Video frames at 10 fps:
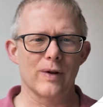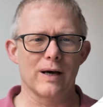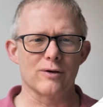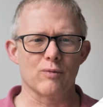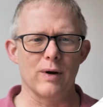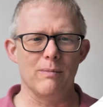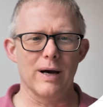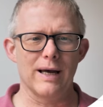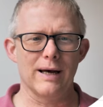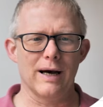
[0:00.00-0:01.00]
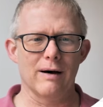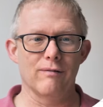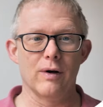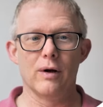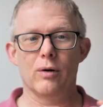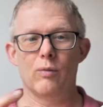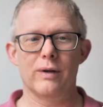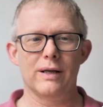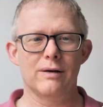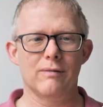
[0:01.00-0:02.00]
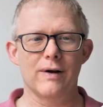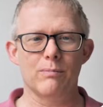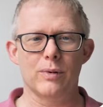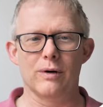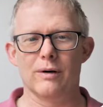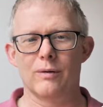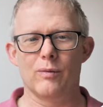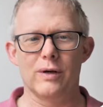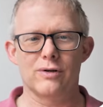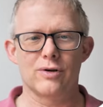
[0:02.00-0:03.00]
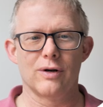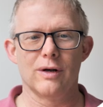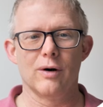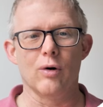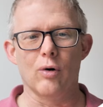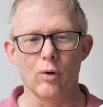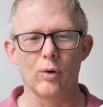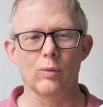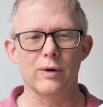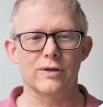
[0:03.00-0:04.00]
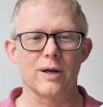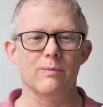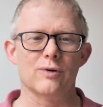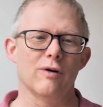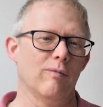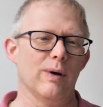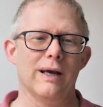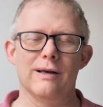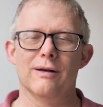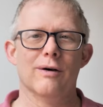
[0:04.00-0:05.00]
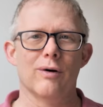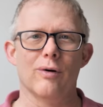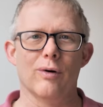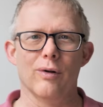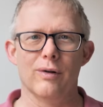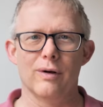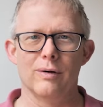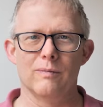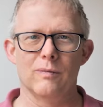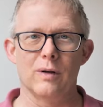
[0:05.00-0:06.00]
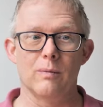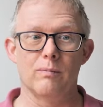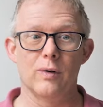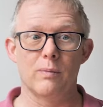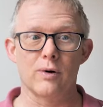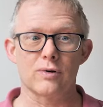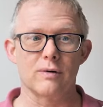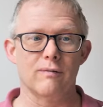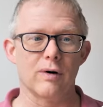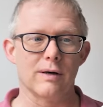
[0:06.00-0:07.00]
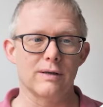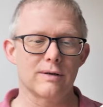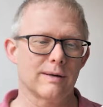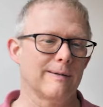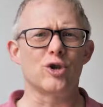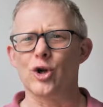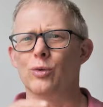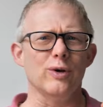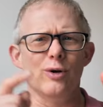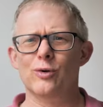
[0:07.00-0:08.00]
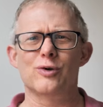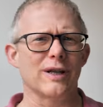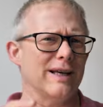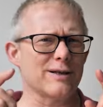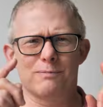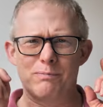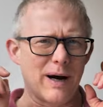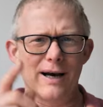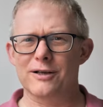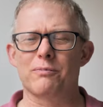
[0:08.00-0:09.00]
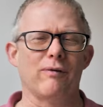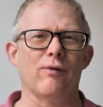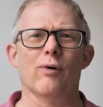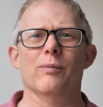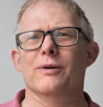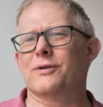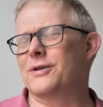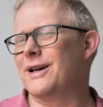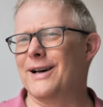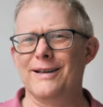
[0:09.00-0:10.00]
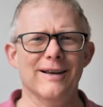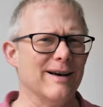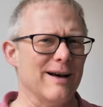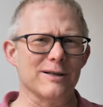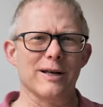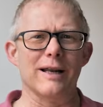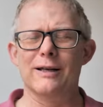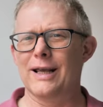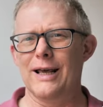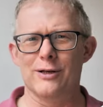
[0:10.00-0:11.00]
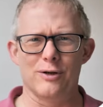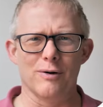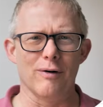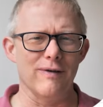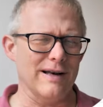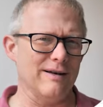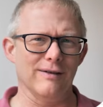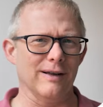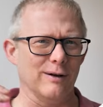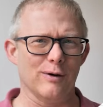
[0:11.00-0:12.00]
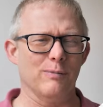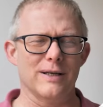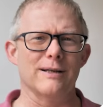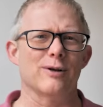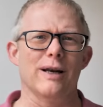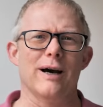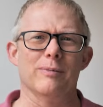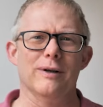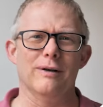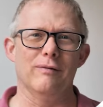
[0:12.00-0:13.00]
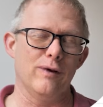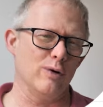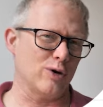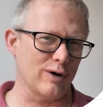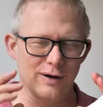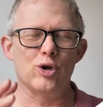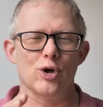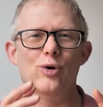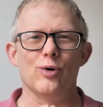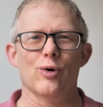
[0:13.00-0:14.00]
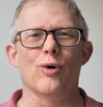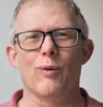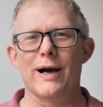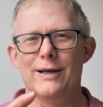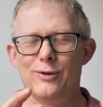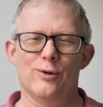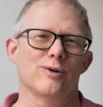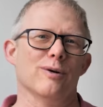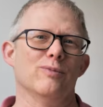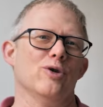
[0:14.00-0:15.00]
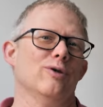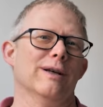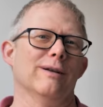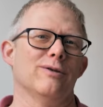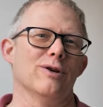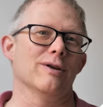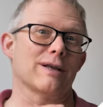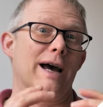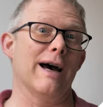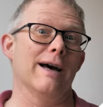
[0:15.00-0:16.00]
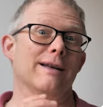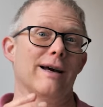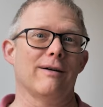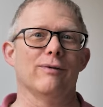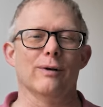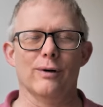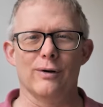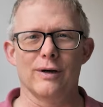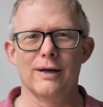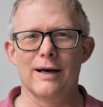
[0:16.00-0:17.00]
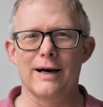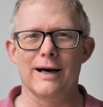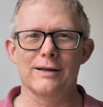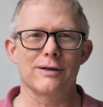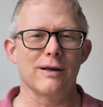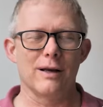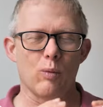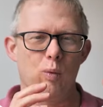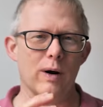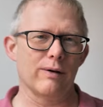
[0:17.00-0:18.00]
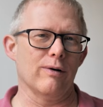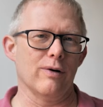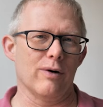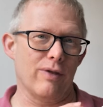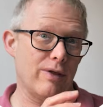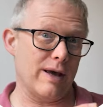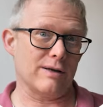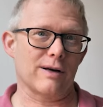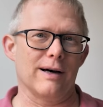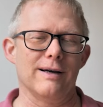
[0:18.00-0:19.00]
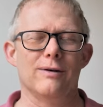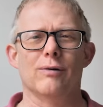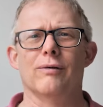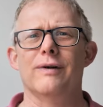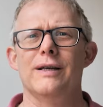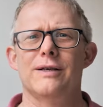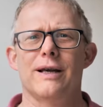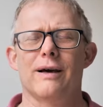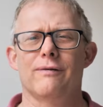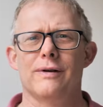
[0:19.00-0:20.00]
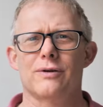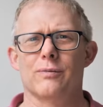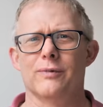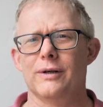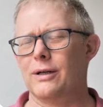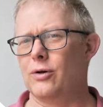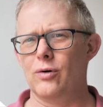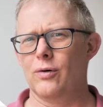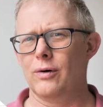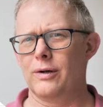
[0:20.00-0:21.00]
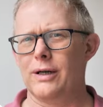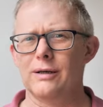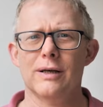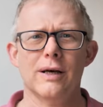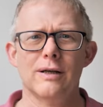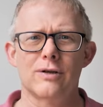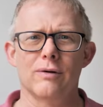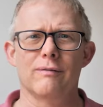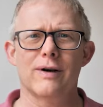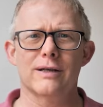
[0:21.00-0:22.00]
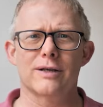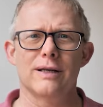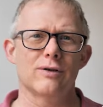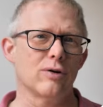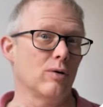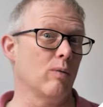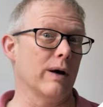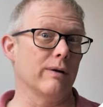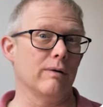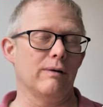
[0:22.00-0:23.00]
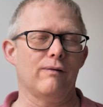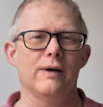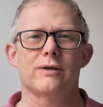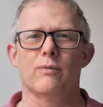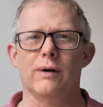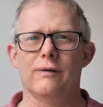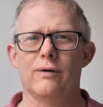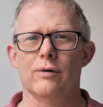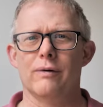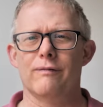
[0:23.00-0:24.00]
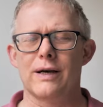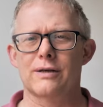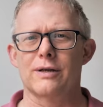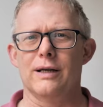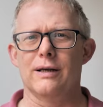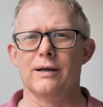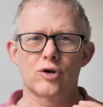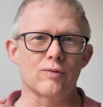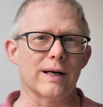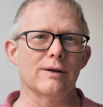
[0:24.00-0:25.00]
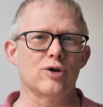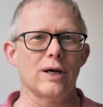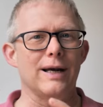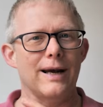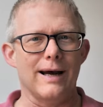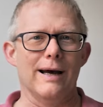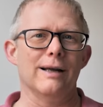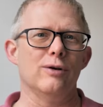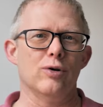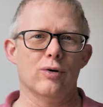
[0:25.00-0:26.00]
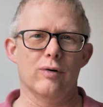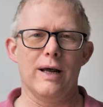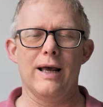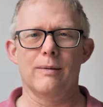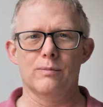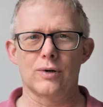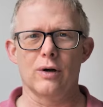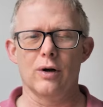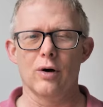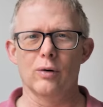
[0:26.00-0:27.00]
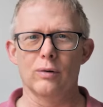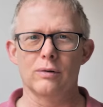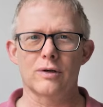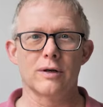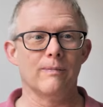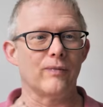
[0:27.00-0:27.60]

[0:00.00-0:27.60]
as we may have within November, which always seems to have been on the positive rise. Don't use this past performance as an indication of anything that could potentially happen in the future. Do go away, do some due diligence and have a look at whether or not this kind of ETF is something that you're looking to invest into, whether it fits with your investing strategy and your aims and goals.